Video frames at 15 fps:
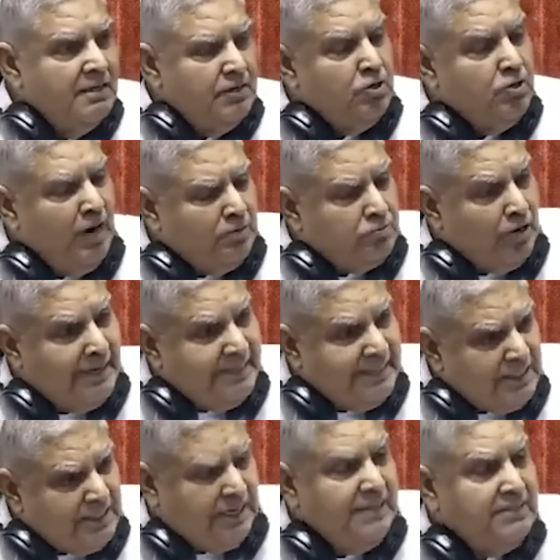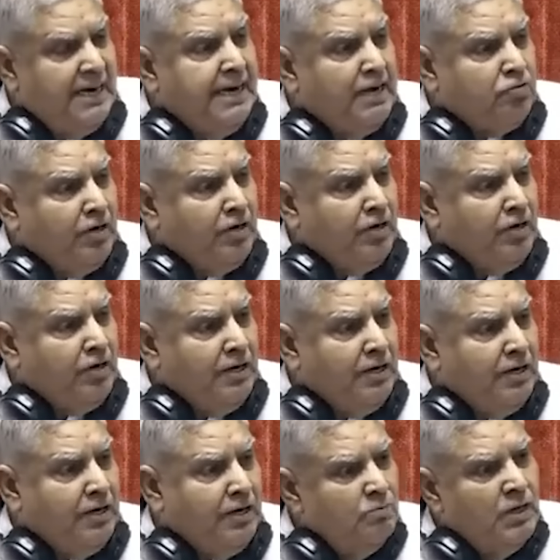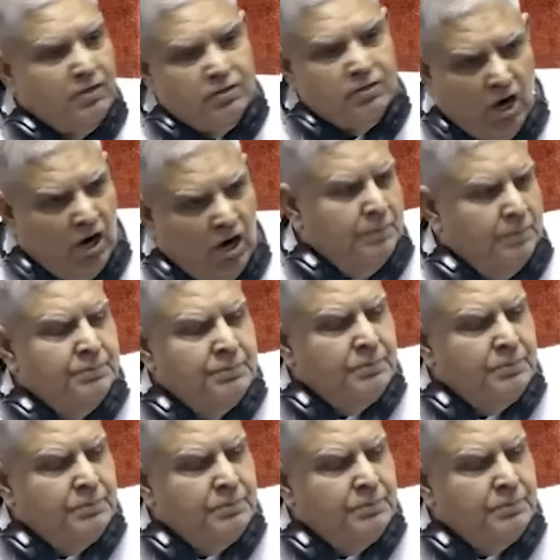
You have to understand the decorum. No,